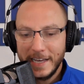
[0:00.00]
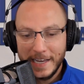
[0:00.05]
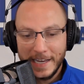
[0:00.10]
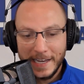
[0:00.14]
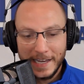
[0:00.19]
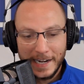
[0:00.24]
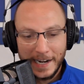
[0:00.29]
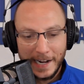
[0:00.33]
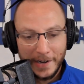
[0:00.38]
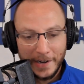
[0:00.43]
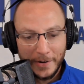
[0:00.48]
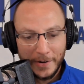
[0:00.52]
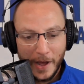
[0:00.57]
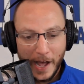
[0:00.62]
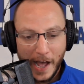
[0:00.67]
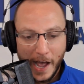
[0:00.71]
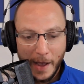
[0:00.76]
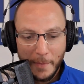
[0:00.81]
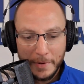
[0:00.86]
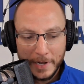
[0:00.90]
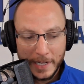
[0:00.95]
and I don't know
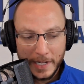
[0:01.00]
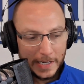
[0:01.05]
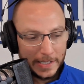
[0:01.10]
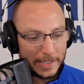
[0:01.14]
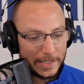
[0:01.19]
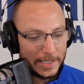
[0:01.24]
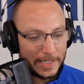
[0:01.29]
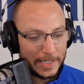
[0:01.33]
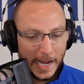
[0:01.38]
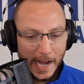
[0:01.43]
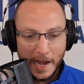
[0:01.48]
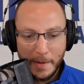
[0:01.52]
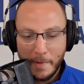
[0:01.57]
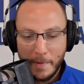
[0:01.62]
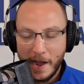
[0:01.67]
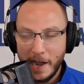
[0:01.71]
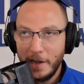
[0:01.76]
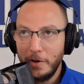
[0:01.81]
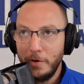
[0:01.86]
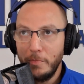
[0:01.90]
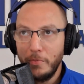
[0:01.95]
how many Sky
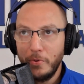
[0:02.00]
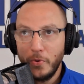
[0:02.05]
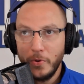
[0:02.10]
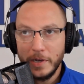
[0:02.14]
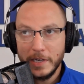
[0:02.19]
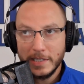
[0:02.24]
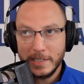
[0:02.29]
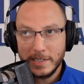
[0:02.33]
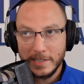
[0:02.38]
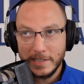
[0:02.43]
Mile points